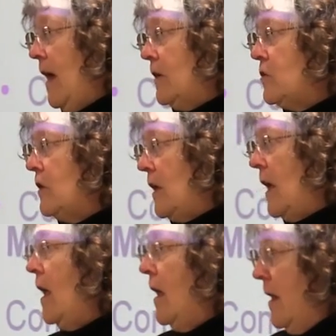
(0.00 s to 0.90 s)
to actually
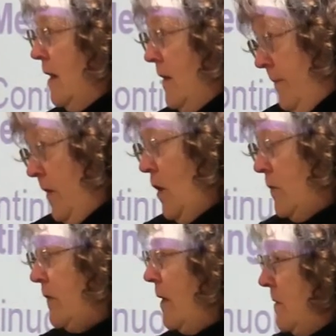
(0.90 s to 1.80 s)
you
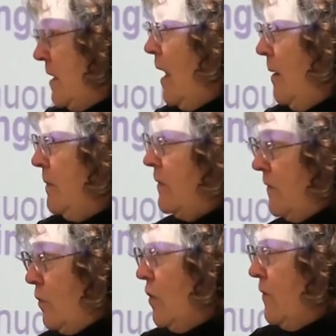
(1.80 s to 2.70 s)
know, sometimes
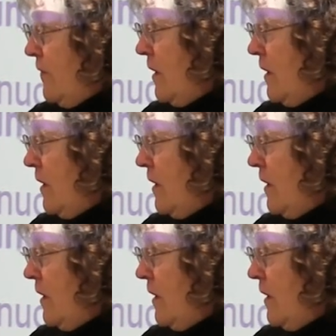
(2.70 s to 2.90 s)
sort of